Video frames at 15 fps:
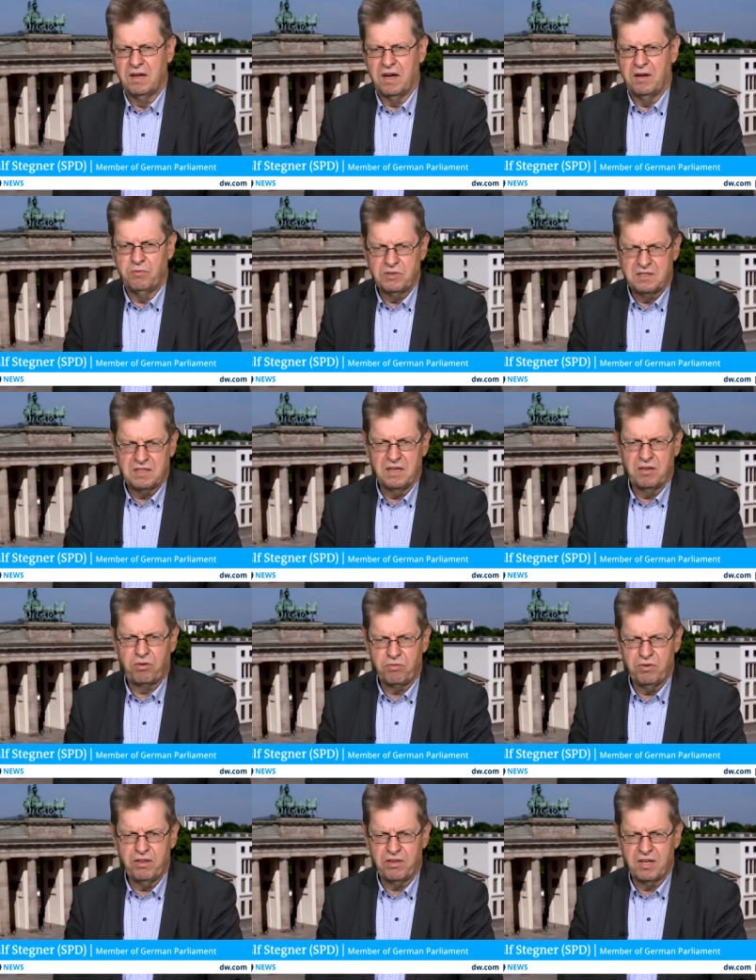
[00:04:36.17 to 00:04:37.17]
I would say,
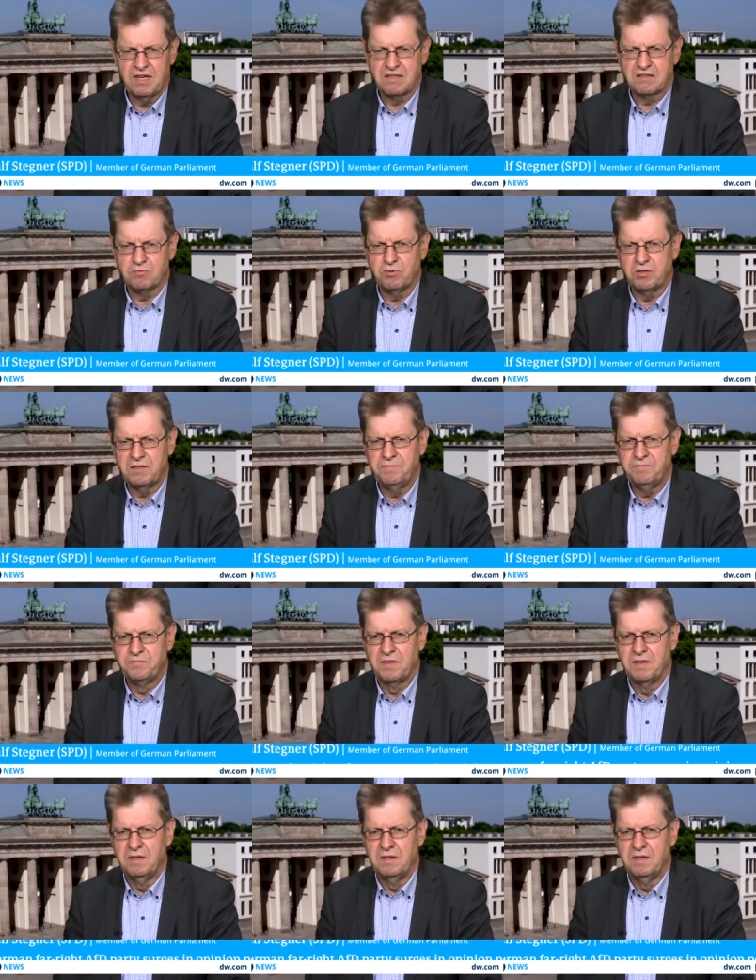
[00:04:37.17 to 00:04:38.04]
three things. One,